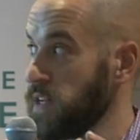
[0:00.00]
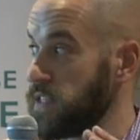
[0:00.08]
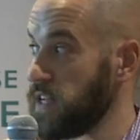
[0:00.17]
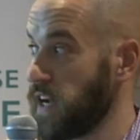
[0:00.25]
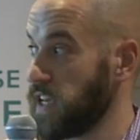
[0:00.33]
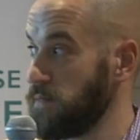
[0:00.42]

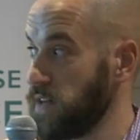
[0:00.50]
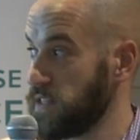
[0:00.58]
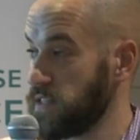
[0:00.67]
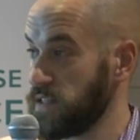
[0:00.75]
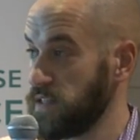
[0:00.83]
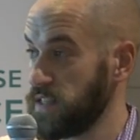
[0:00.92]

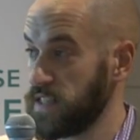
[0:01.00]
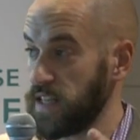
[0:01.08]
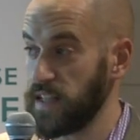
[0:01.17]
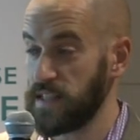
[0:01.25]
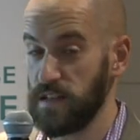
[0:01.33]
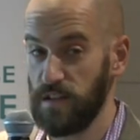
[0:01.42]
documents
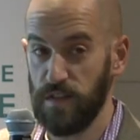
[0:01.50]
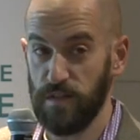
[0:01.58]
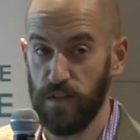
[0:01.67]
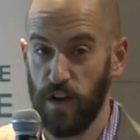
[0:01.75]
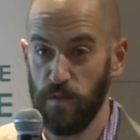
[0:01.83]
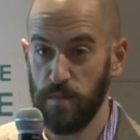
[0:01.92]
sites of
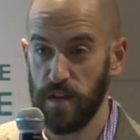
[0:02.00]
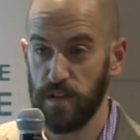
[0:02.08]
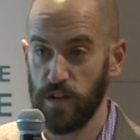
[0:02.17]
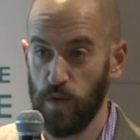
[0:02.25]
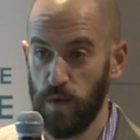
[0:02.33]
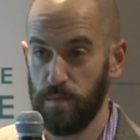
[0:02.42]

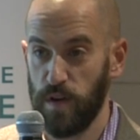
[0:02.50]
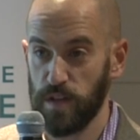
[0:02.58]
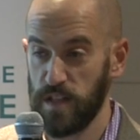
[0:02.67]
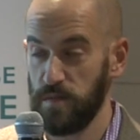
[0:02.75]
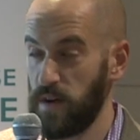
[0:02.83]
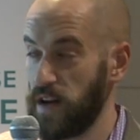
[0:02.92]
involvement, what
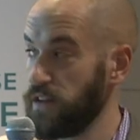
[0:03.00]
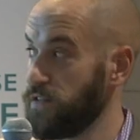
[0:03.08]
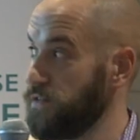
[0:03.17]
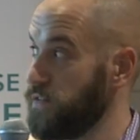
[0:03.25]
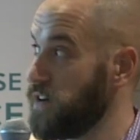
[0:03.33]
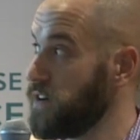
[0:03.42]
parts of the body
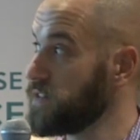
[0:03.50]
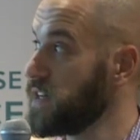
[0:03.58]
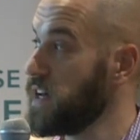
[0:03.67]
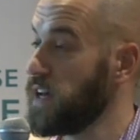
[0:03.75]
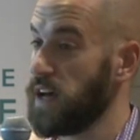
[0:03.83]
are involved.